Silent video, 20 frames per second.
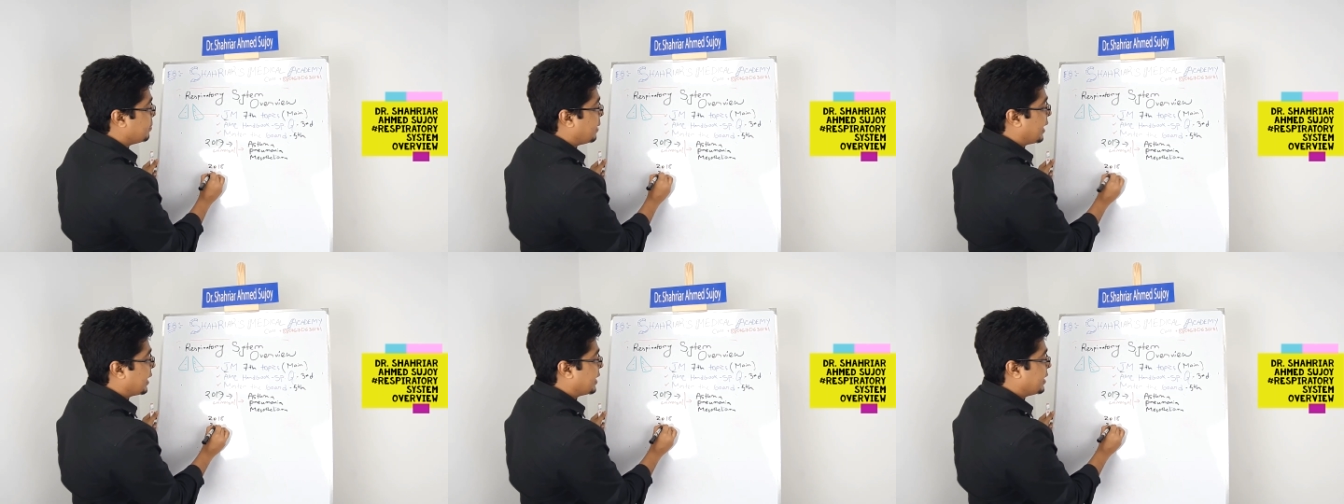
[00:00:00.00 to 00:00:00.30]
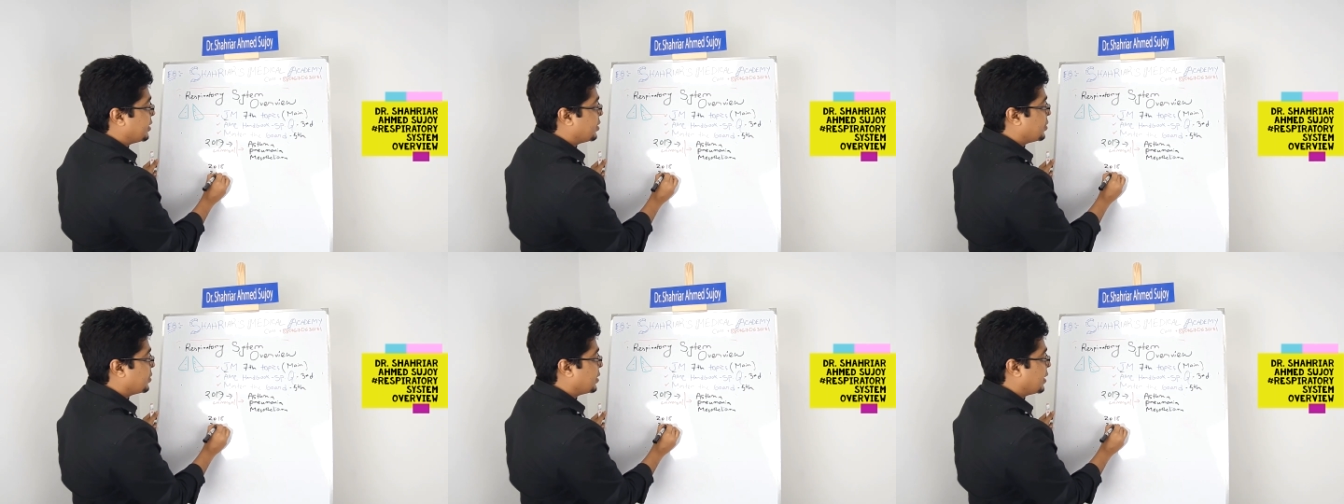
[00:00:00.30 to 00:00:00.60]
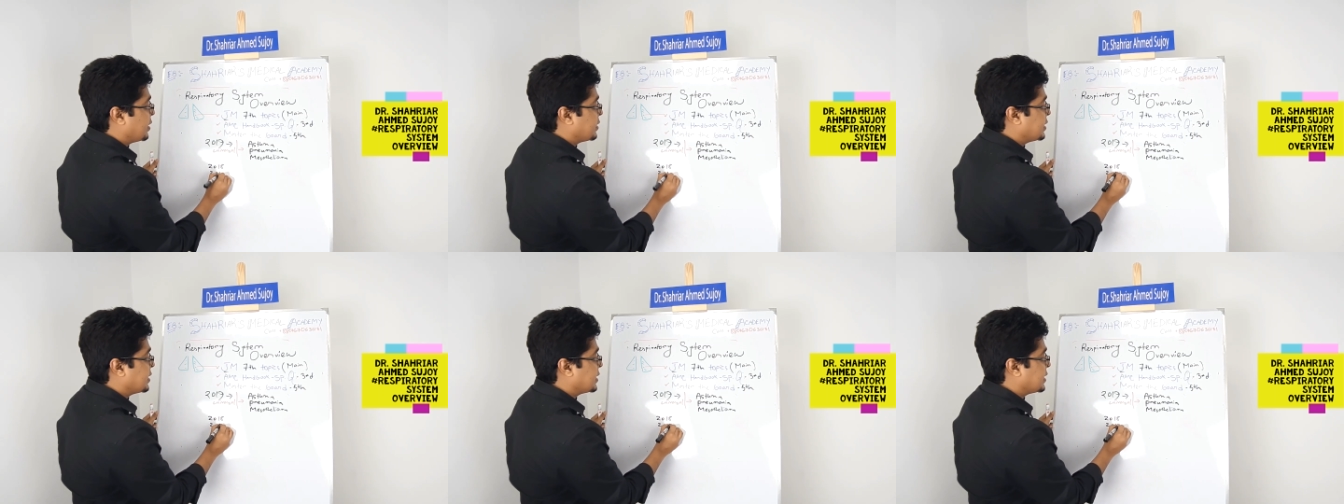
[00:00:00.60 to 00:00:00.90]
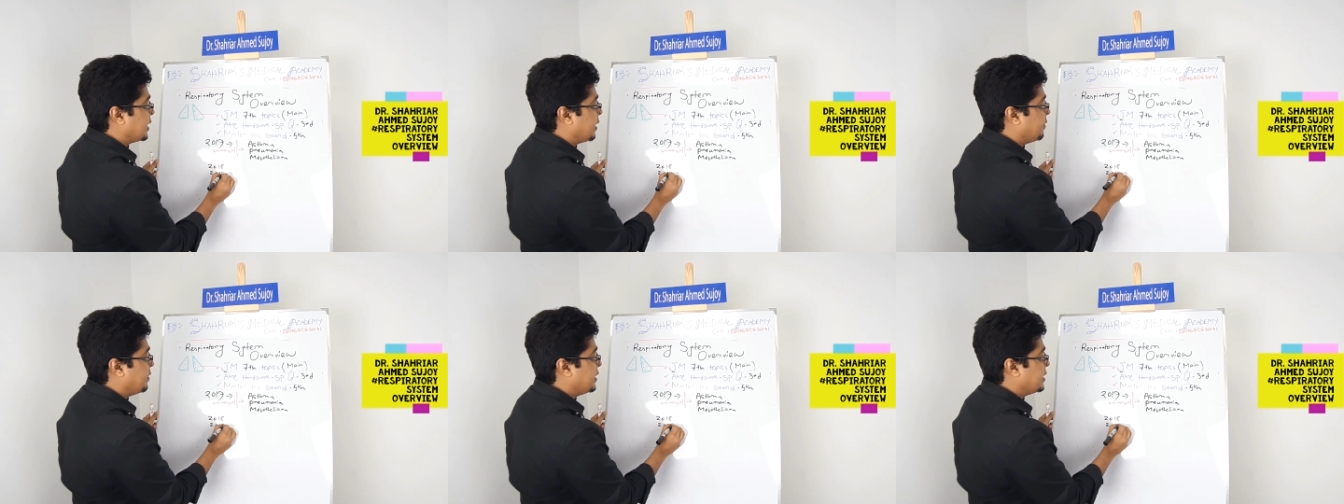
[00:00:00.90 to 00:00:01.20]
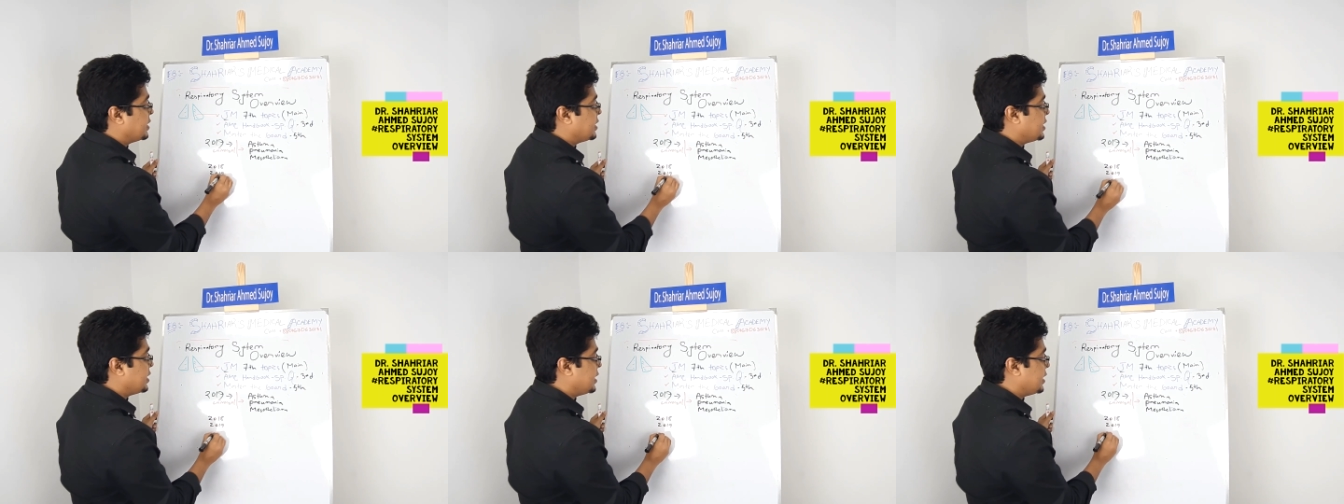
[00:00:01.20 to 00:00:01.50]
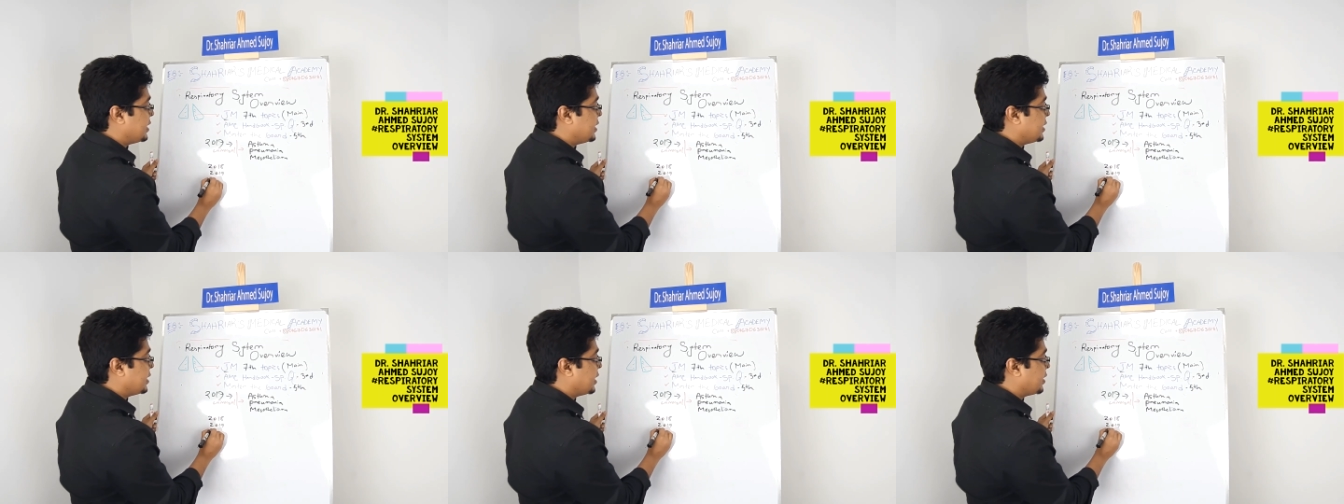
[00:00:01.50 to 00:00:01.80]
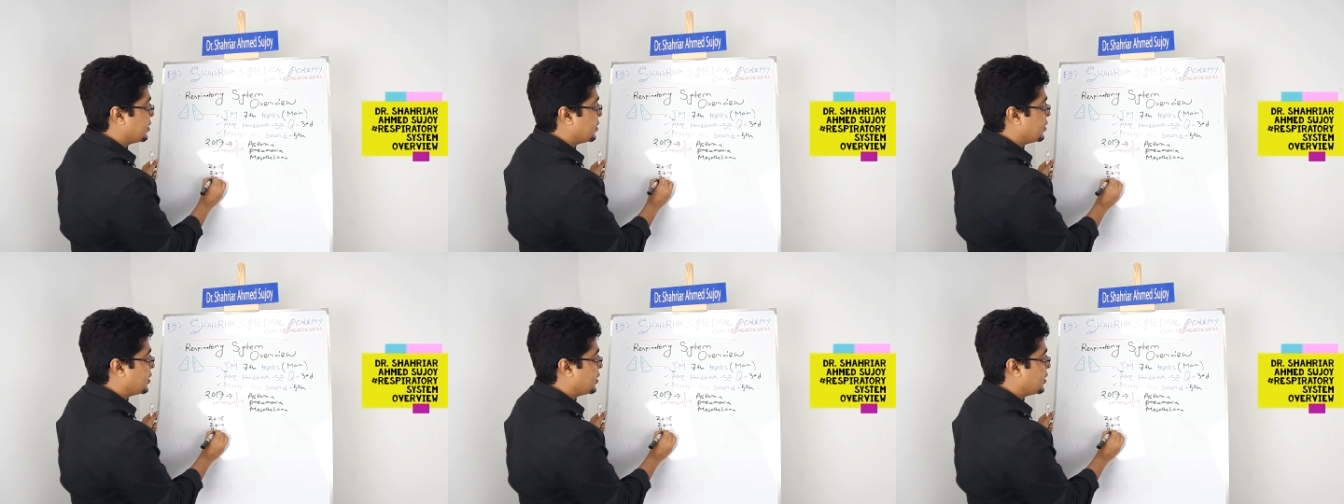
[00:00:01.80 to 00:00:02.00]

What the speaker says: back in 2017 and